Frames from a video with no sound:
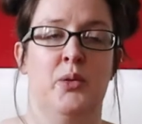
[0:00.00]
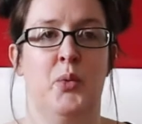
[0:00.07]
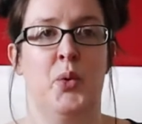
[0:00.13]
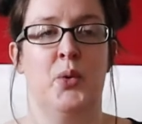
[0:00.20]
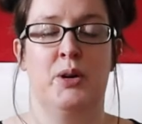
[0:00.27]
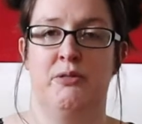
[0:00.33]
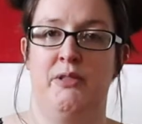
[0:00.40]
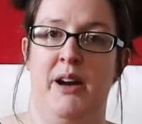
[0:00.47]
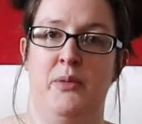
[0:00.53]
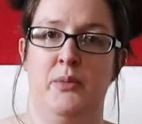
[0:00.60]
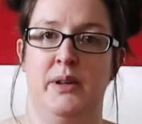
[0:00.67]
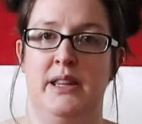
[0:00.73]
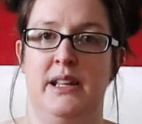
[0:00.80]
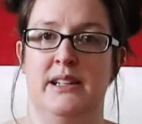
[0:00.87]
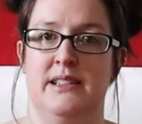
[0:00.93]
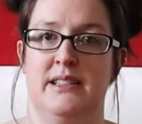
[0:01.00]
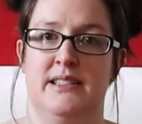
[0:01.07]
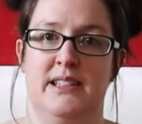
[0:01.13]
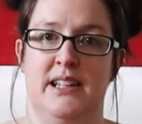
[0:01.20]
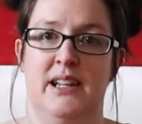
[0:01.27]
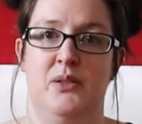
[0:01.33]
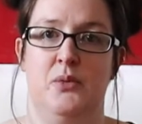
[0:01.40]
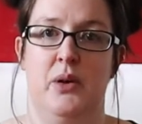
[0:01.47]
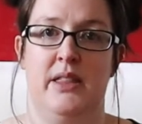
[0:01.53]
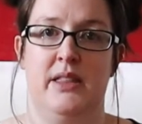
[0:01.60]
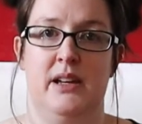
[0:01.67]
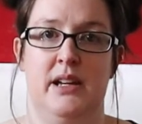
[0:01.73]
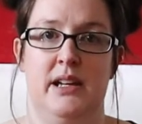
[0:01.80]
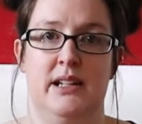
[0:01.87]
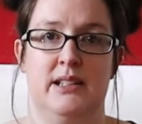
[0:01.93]
walk around with it to see whether
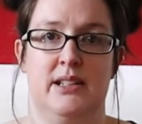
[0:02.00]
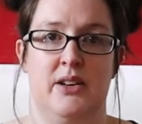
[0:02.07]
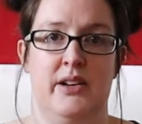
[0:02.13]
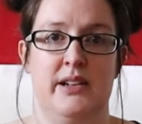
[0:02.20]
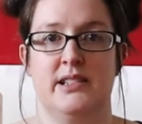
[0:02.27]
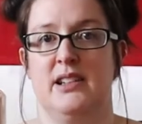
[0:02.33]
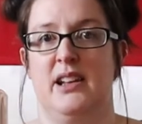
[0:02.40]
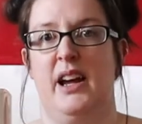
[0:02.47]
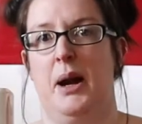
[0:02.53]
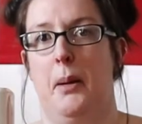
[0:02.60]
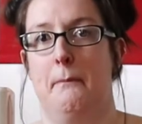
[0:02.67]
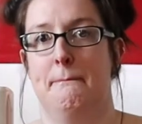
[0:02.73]
it's going to like